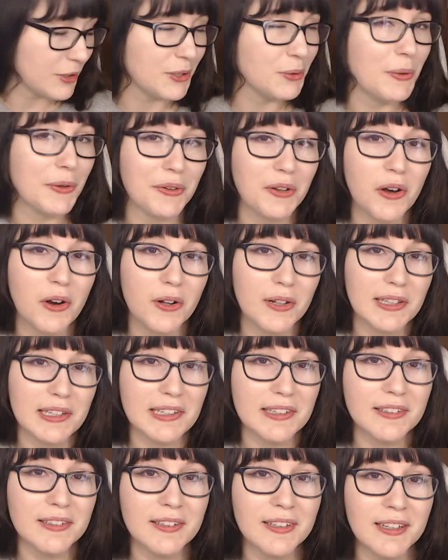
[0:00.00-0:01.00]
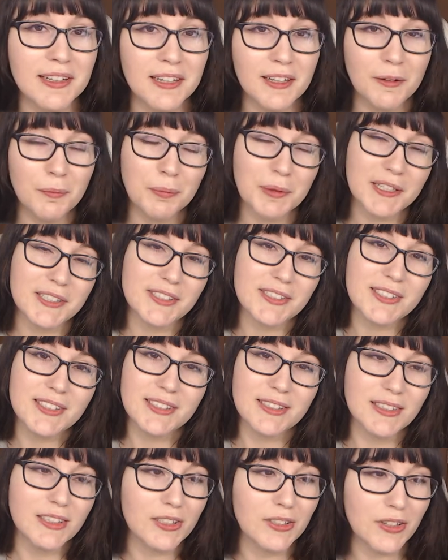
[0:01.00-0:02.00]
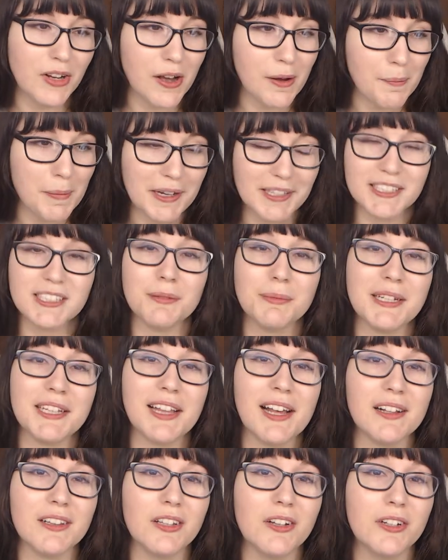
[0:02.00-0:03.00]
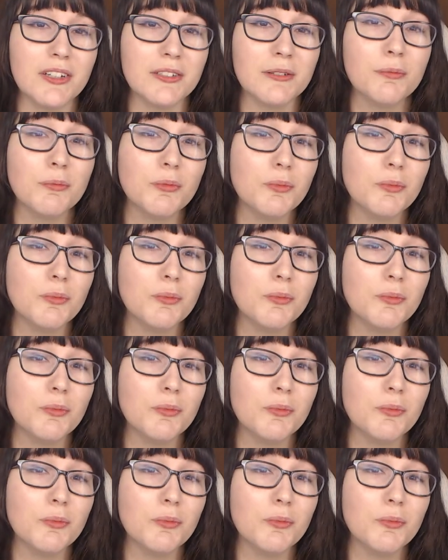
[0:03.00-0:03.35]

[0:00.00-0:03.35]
you want to call it, because they're not meant to be that long.